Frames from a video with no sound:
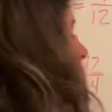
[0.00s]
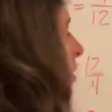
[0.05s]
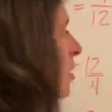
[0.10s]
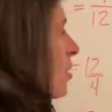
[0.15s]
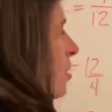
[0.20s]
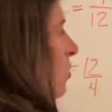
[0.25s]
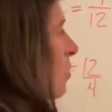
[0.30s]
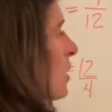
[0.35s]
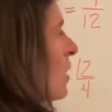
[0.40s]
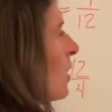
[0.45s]

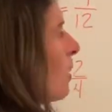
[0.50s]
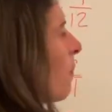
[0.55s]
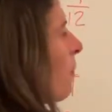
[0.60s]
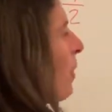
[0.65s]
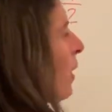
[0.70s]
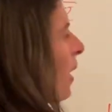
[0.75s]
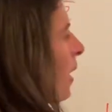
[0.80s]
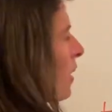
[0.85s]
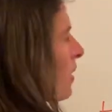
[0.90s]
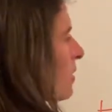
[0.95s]
So it's at a
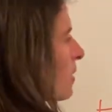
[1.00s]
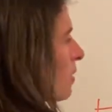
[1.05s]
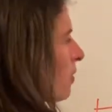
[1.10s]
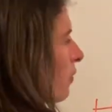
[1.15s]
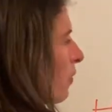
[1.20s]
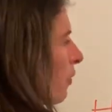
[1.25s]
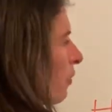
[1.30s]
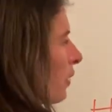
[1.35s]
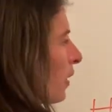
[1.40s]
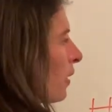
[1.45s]
positive
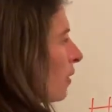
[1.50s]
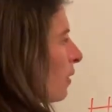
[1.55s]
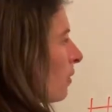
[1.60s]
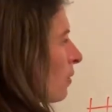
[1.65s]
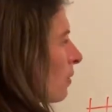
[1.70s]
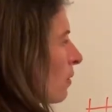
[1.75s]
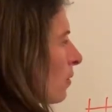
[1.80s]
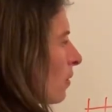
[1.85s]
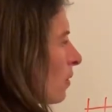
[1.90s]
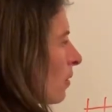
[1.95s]
3.
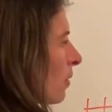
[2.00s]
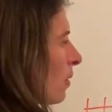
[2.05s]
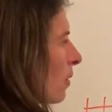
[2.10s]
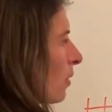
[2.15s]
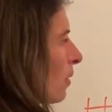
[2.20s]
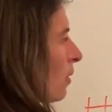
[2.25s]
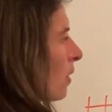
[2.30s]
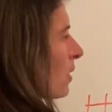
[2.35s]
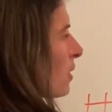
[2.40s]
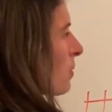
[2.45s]

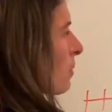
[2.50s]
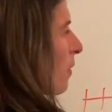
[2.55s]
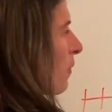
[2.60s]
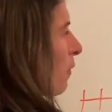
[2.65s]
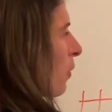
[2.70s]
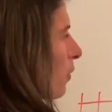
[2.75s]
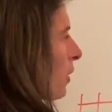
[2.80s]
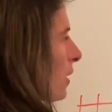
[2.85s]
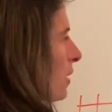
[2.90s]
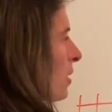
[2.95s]
That's my
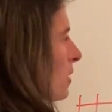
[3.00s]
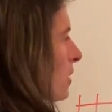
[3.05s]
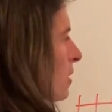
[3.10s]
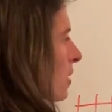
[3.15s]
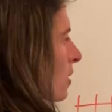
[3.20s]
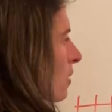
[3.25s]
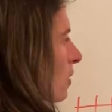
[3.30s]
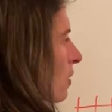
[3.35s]
focus.